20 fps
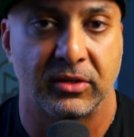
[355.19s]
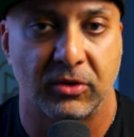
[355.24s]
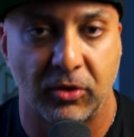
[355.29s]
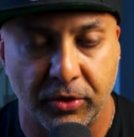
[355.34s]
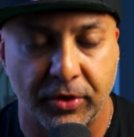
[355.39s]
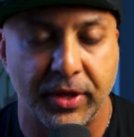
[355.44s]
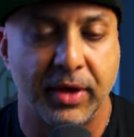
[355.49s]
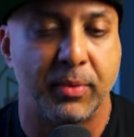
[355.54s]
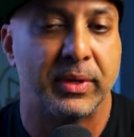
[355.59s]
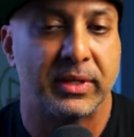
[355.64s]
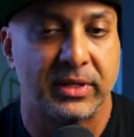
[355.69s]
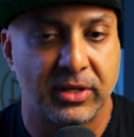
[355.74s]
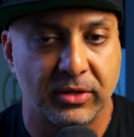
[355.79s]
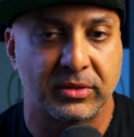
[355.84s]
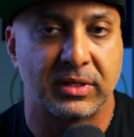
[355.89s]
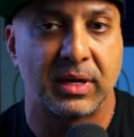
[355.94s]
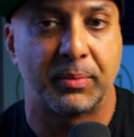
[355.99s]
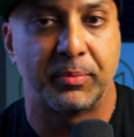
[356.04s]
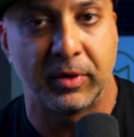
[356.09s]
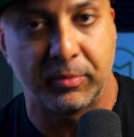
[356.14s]
Although they went, you know,
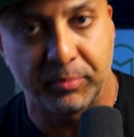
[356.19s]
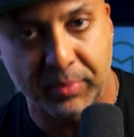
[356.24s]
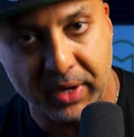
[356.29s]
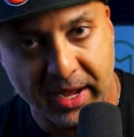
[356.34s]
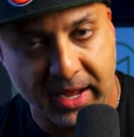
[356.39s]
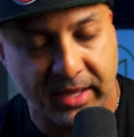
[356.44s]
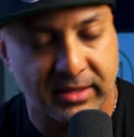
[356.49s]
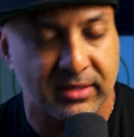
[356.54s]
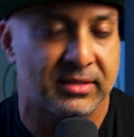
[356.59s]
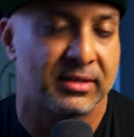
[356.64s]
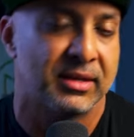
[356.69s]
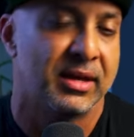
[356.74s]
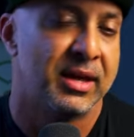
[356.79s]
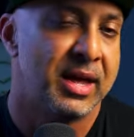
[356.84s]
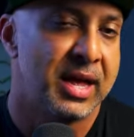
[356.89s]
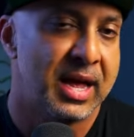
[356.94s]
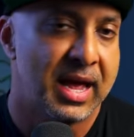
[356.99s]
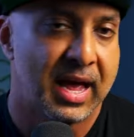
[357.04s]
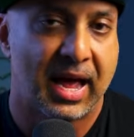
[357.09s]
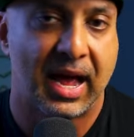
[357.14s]
separate paths
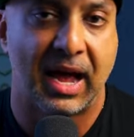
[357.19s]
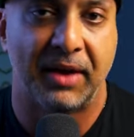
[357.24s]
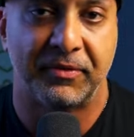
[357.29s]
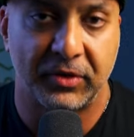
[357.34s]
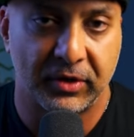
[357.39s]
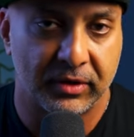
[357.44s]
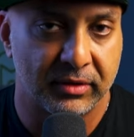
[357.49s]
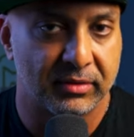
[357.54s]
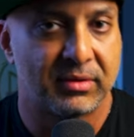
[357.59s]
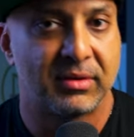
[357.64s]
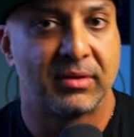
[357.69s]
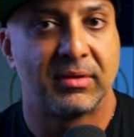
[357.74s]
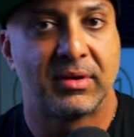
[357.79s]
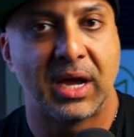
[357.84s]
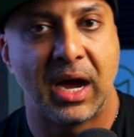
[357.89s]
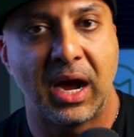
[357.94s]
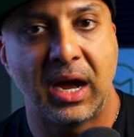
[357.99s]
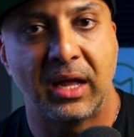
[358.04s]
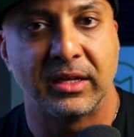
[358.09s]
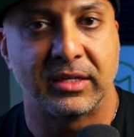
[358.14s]
after
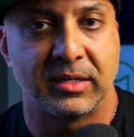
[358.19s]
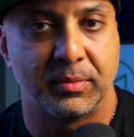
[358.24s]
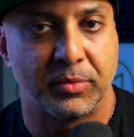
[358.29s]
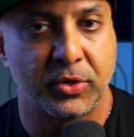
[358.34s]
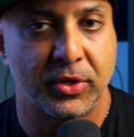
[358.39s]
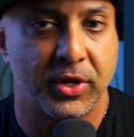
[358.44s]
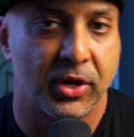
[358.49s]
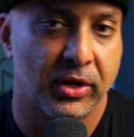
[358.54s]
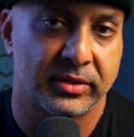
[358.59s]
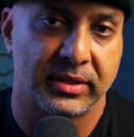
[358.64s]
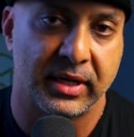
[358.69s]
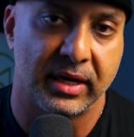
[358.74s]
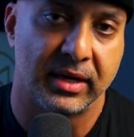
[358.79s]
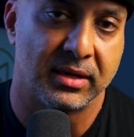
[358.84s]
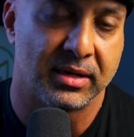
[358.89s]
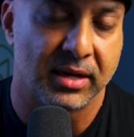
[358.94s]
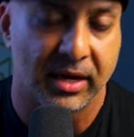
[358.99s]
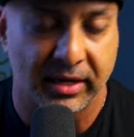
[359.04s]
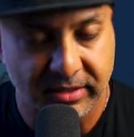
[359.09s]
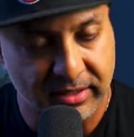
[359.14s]
college, I'm sure they all stayed in
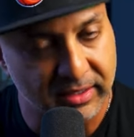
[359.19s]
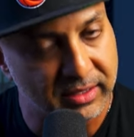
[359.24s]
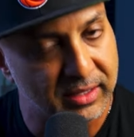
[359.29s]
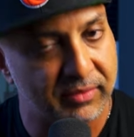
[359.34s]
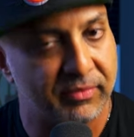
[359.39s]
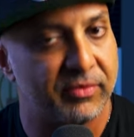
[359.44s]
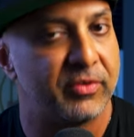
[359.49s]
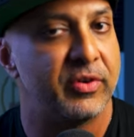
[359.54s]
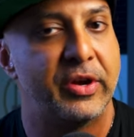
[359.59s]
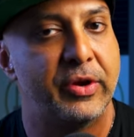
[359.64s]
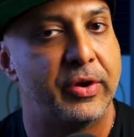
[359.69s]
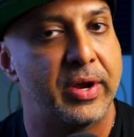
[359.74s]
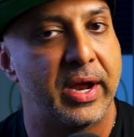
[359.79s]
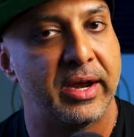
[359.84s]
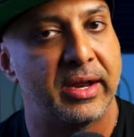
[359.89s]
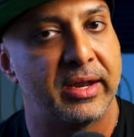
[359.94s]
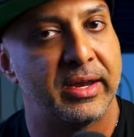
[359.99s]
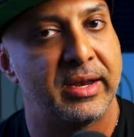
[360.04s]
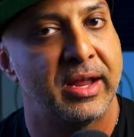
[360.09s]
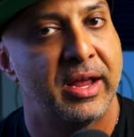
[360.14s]
touch and they've
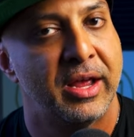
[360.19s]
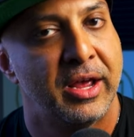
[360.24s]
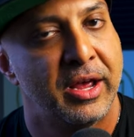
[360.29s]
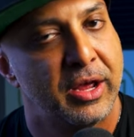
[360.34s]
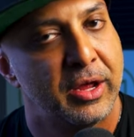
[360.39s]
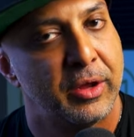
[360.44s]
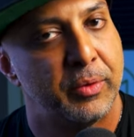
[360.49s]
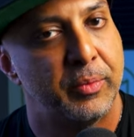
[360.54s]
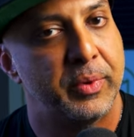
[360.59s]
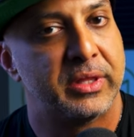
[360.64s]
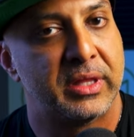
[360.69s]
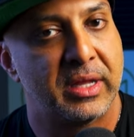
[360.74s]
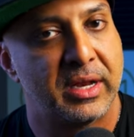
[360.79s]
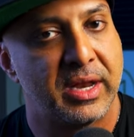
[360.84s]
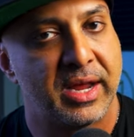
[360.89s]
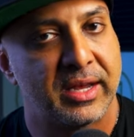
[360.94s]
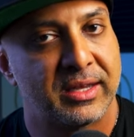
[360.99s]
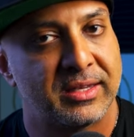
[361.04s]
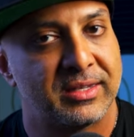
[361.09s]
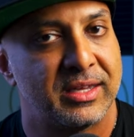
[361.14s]
reunited with the
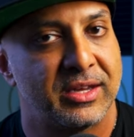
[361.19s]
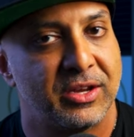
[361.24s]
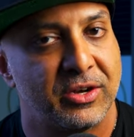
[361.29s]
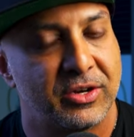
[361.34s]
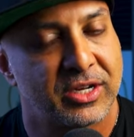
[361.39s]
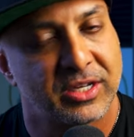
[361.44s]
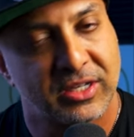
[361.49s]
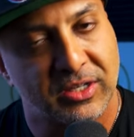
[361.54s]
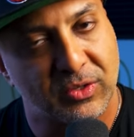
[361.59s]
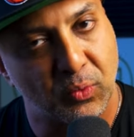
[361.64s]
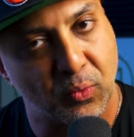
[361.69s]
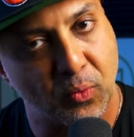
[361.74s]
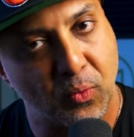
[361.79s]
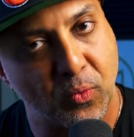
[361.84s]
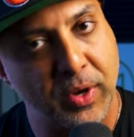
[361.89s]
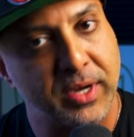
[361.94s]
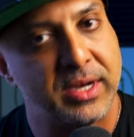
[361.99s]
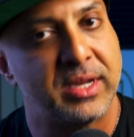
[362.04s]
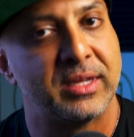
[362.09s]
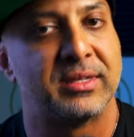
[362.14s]
Knicks. And you're just
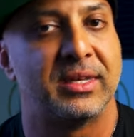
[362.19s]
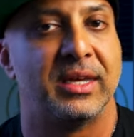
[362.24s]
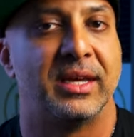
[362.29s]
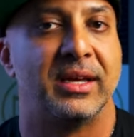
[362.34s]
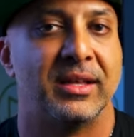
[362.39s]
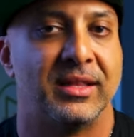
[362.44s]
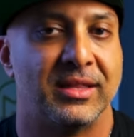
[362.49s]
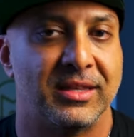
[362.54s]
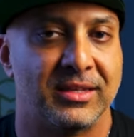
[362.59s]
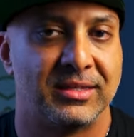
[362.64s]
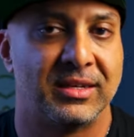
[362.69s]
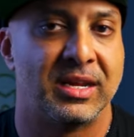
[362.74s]
witnessing this